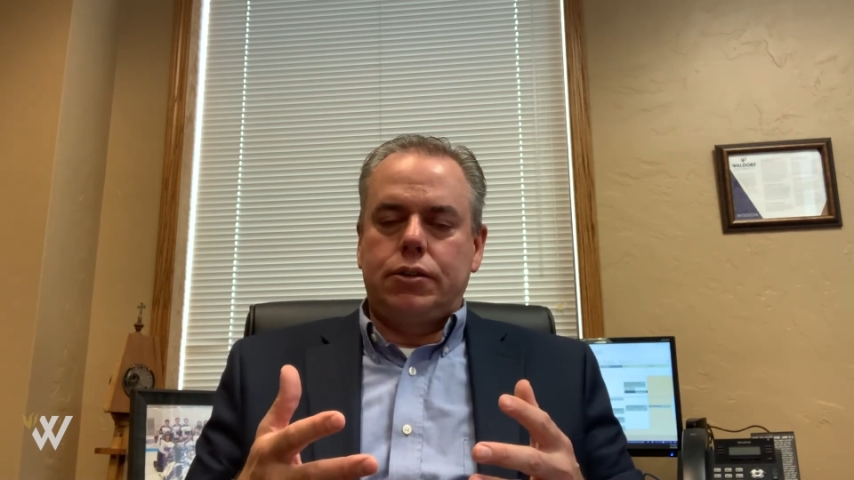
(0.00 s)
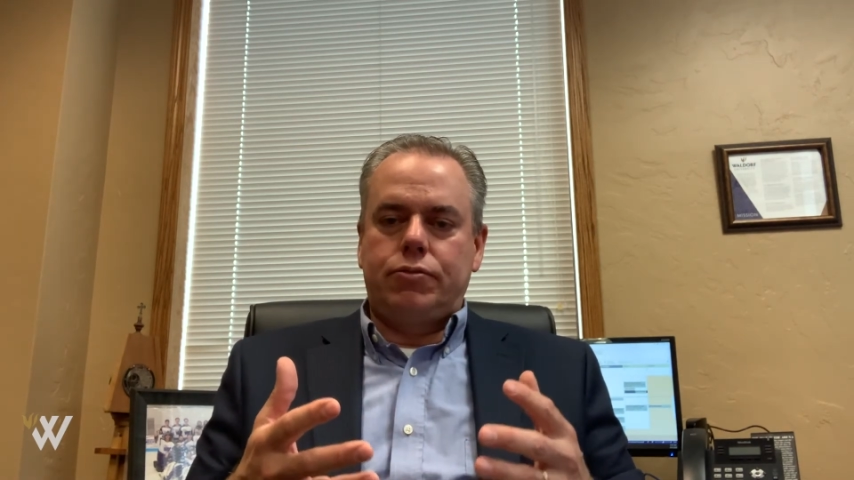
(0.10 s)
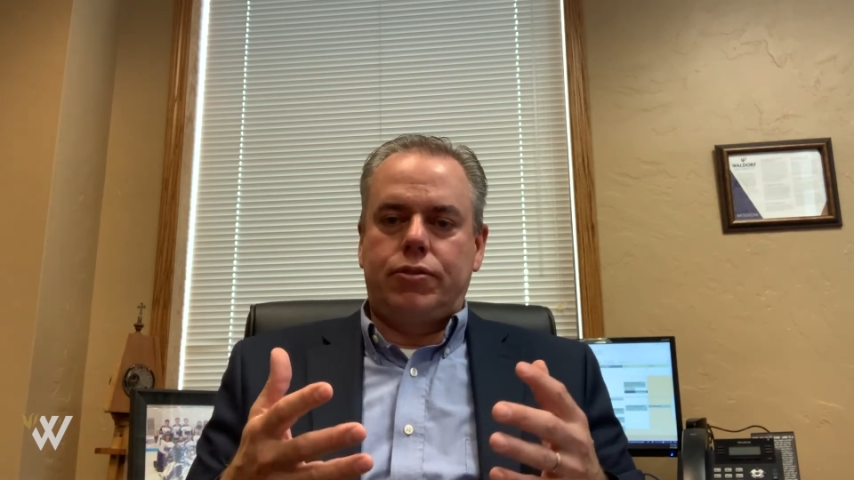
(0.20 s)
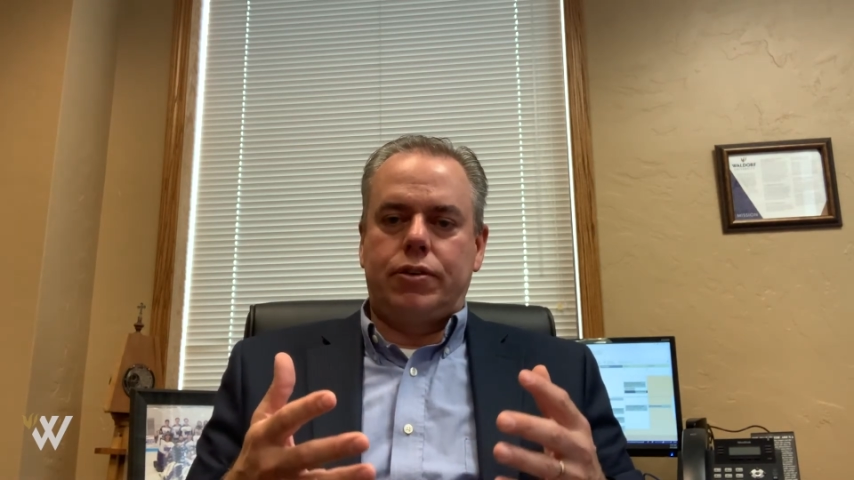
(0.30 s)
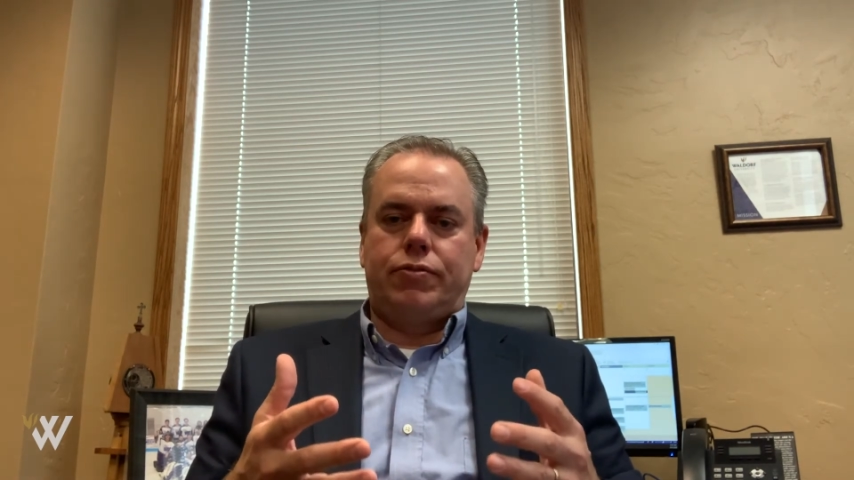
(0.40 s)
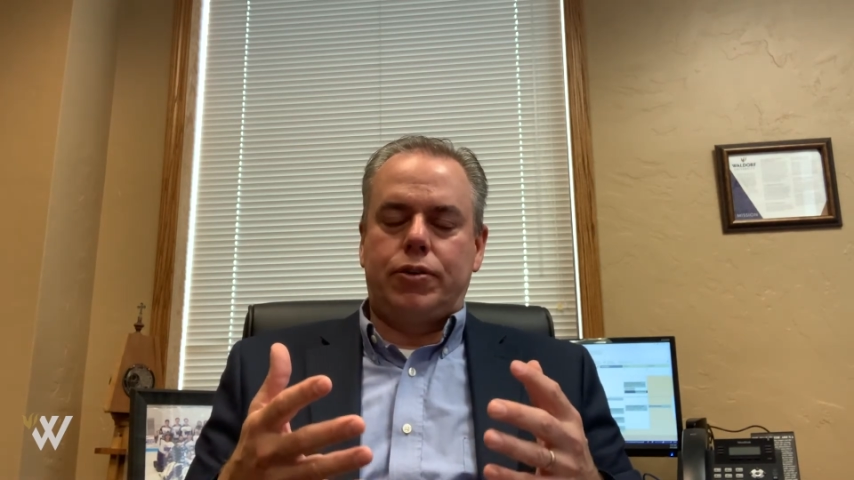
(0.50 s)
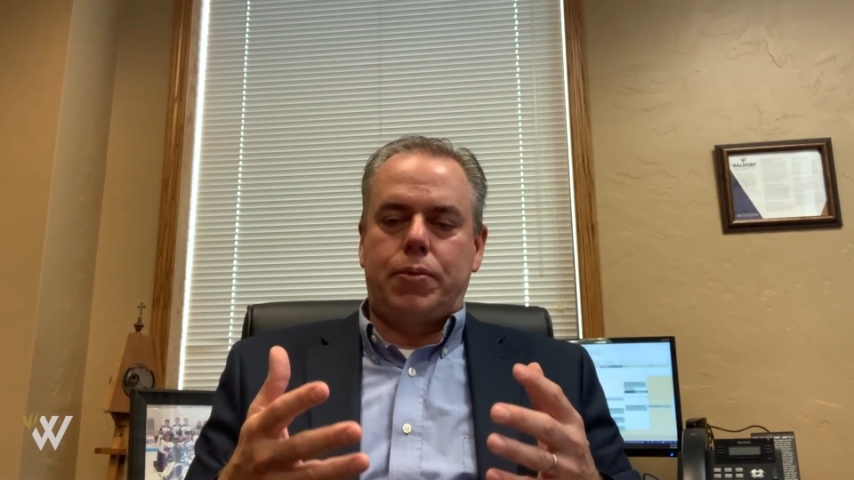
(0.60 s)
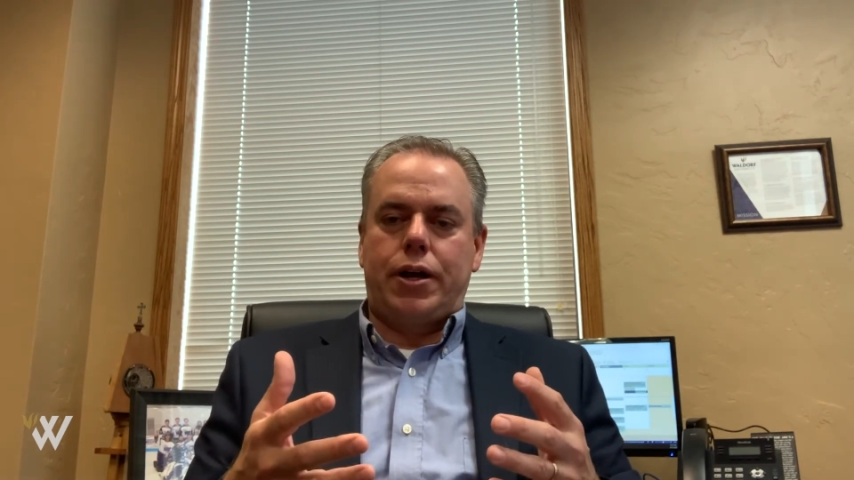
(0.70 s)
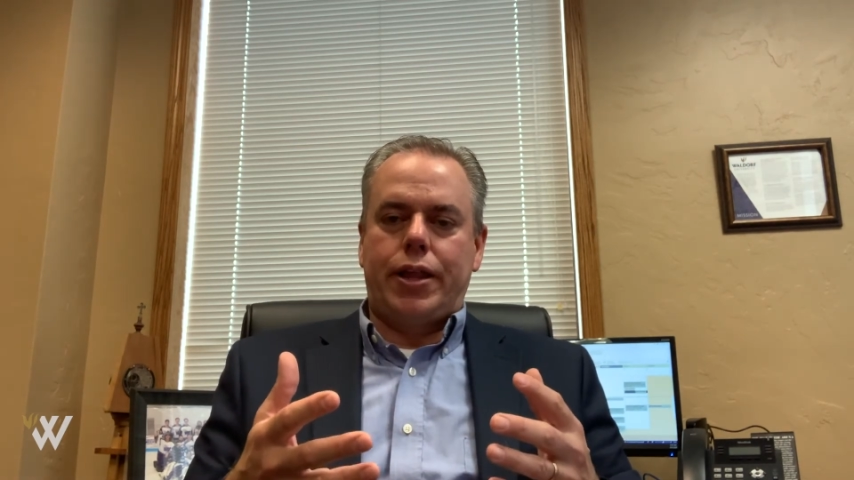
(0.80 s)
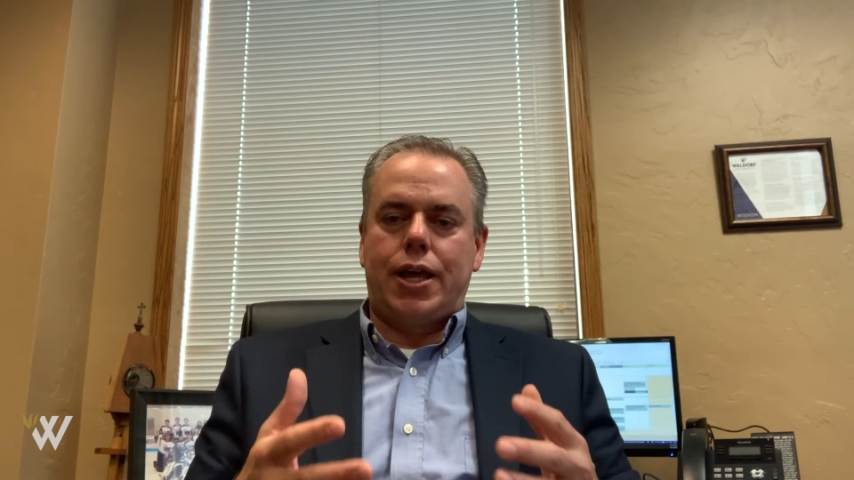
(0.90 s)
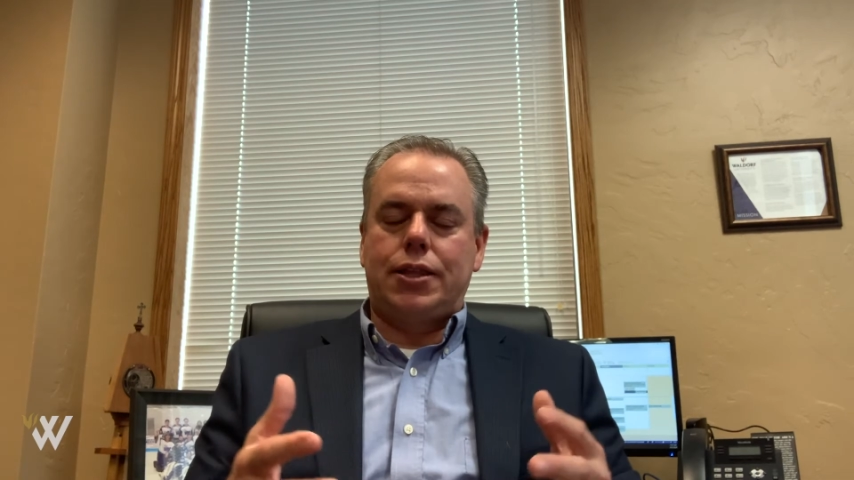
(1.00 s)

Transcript: from from all that.